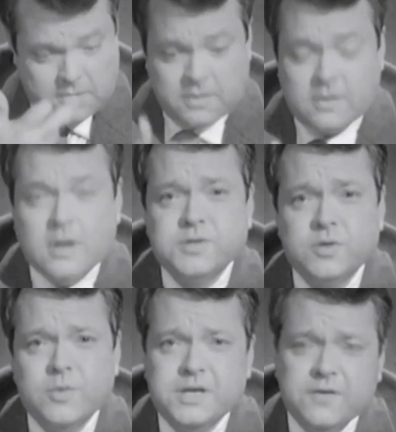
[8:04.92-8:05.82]
There are so
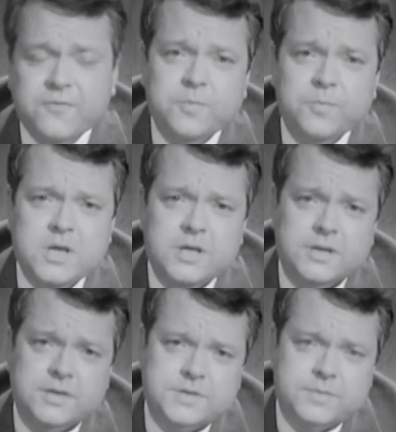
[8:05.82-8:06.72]
many different
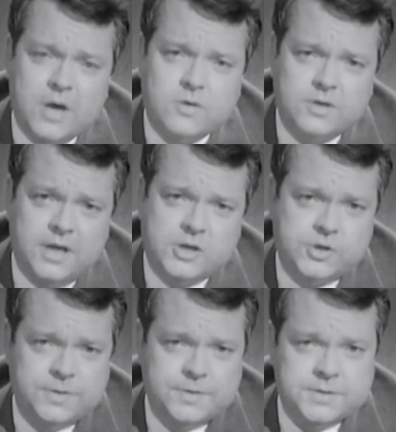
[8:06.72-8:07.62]
opinions about
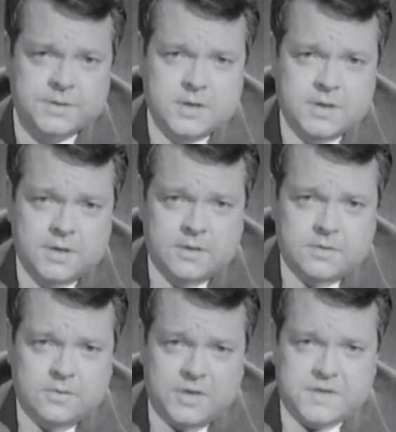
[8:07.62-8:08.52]
nations.
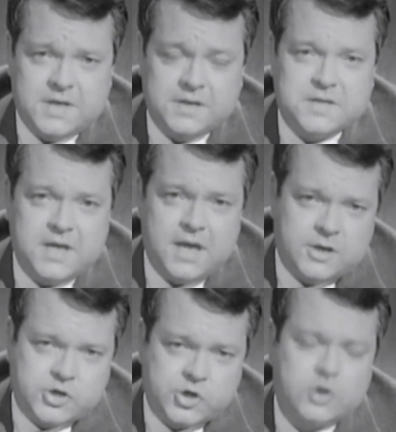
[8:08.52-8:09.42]
We think that the
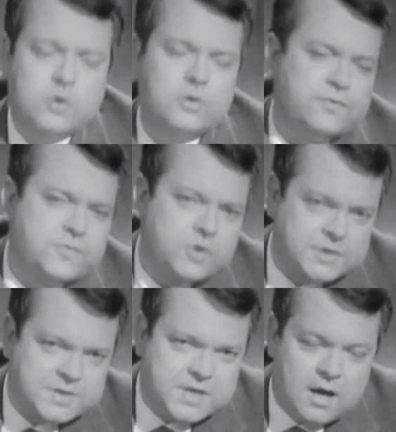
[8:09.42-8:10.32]
English are cold, and of course
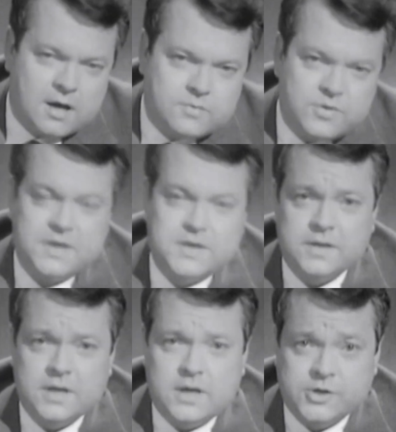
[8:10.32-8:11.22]
they aren't. We think that
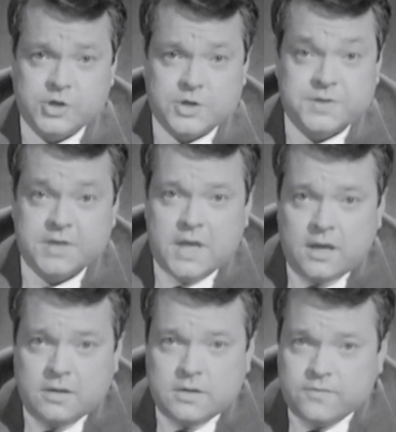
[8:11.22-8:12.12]
the English are
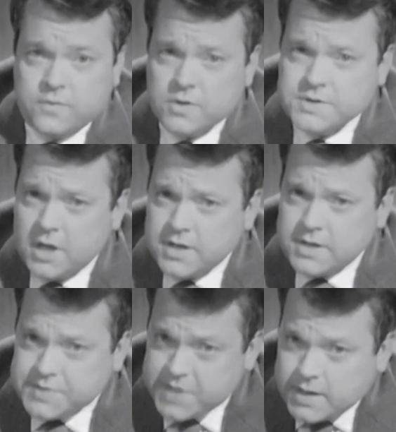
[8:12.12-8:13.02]
sane, and of course they aren't
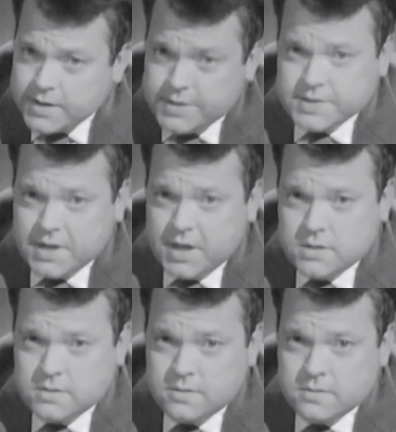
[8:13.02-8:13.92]
exactly sane.
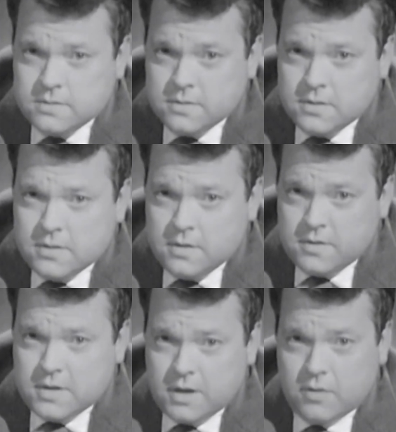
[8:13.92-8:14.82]

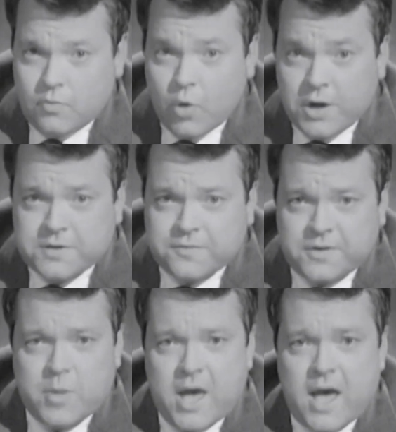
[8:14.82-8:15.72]
They are wonderfully
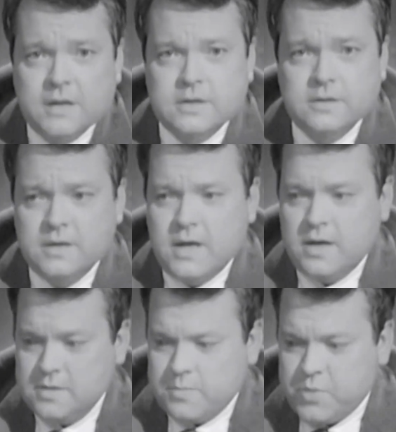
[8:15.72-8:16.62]
mad
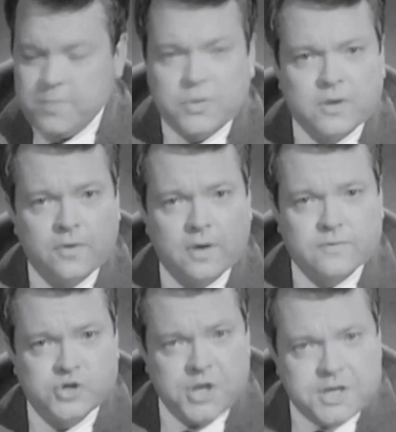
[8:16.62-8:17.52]
and people of
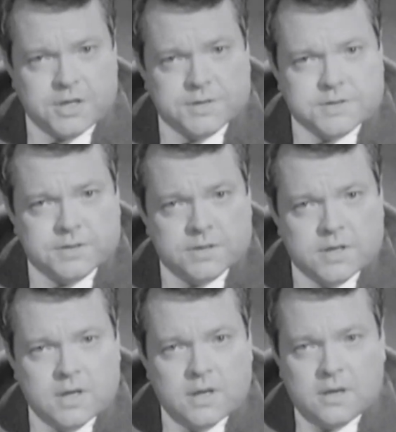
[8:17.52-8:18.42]
genius
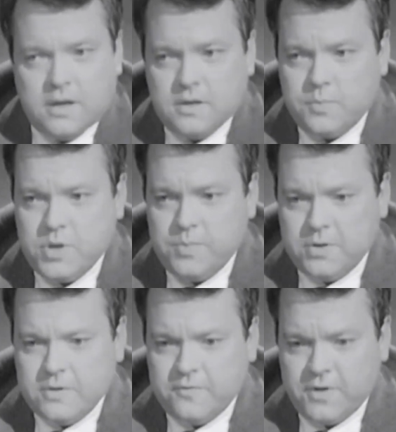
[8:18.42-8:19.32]
and people of